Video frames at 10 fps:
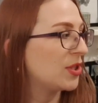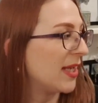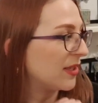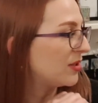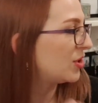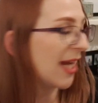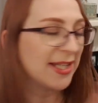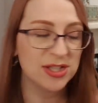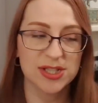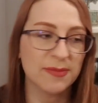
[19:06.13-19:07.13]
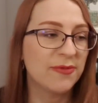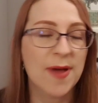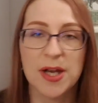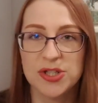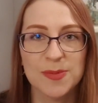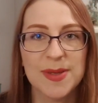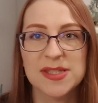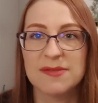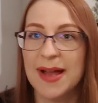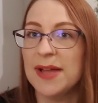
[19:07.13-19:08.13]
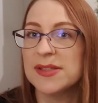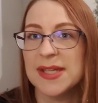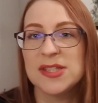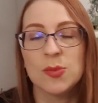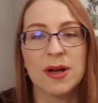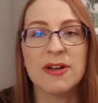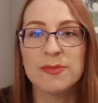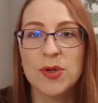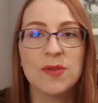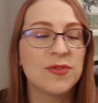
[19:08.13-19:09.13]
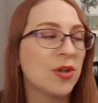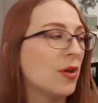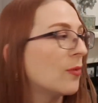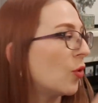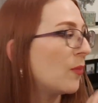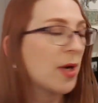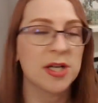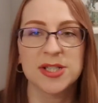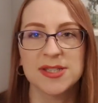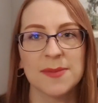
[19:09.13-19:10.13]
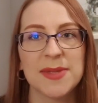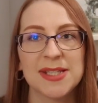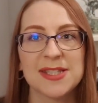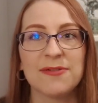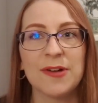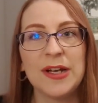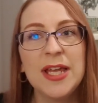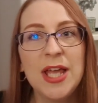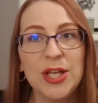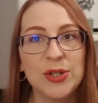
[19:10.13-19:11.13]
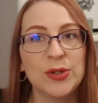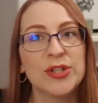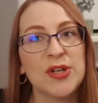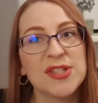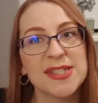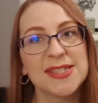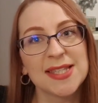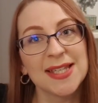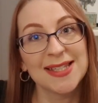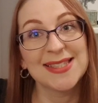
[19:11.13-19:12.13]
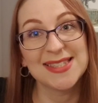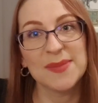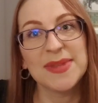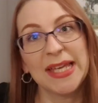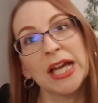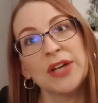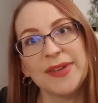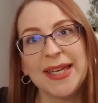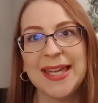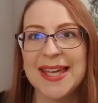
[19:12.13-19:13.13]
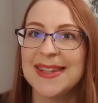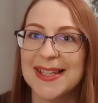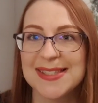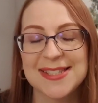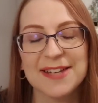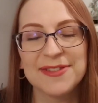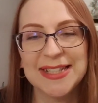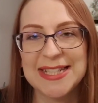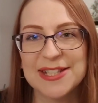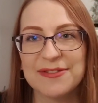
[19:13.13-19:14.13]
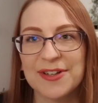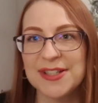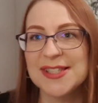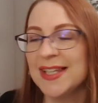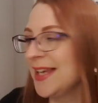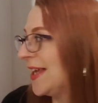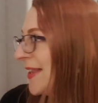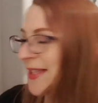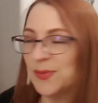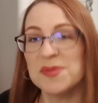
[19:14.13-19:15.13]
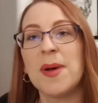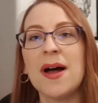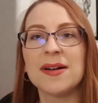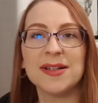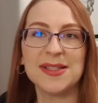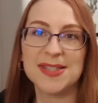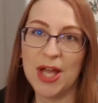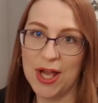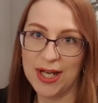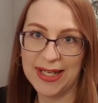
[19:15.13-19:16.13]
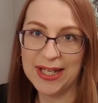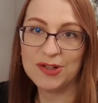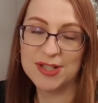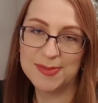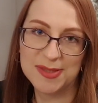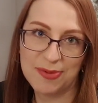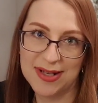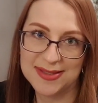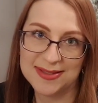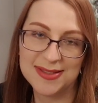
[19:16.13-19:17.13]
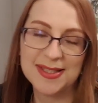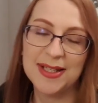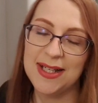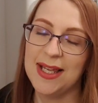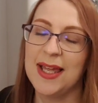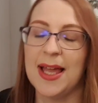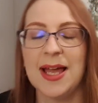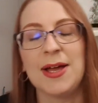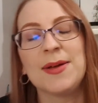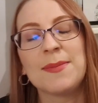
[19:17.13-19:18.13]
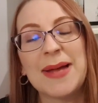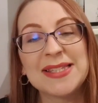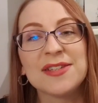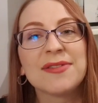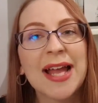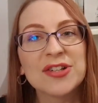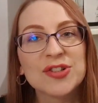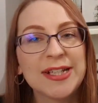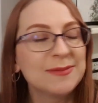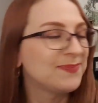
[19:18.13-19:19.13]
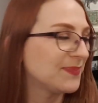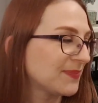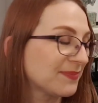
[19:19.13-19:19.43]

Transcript: It changed some furniture bits around as to where I've moved them or purchased something different. You'll notice something over here that's definitely different. This was Parker's early Christmas present, a massive cat tree.